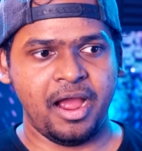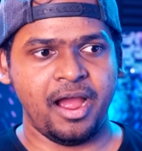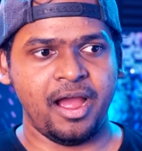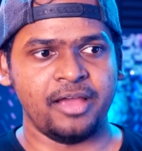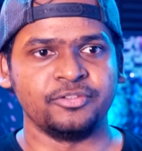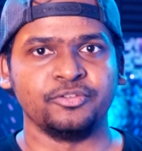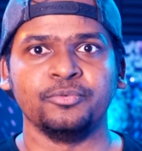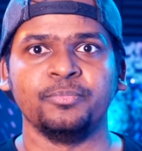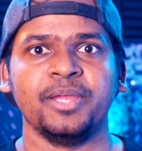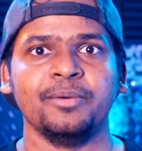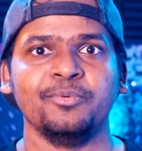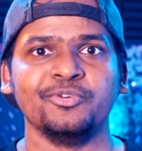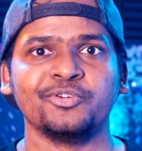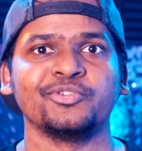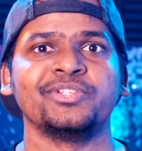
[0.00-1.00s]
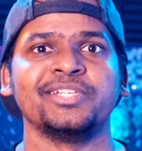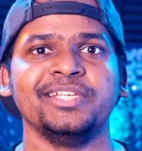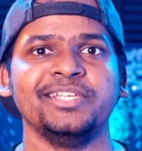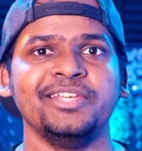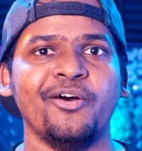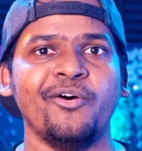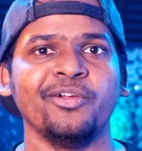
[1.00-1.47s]
I should be able to
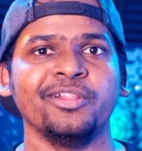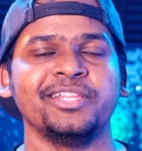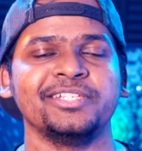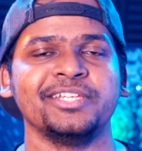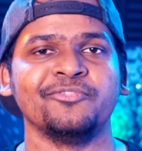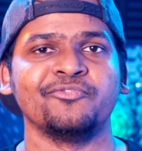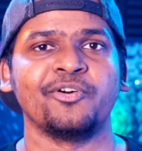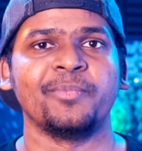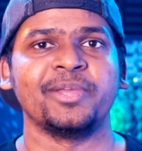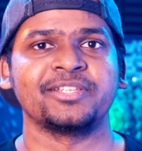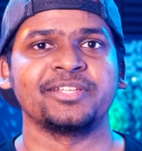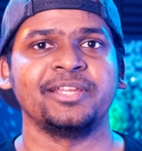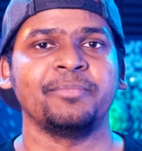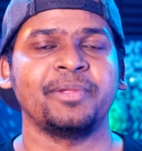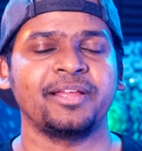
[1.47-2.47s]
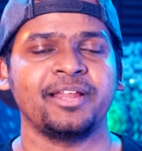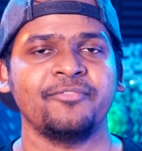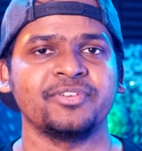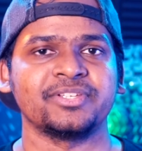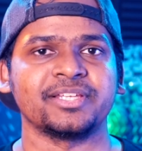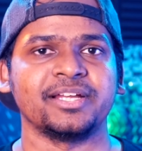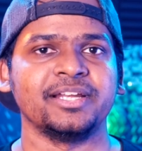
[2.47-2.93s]
see all this information in my
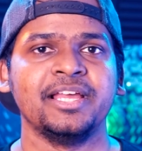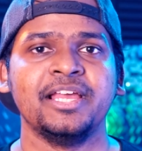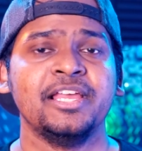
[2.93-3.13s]
graphic card.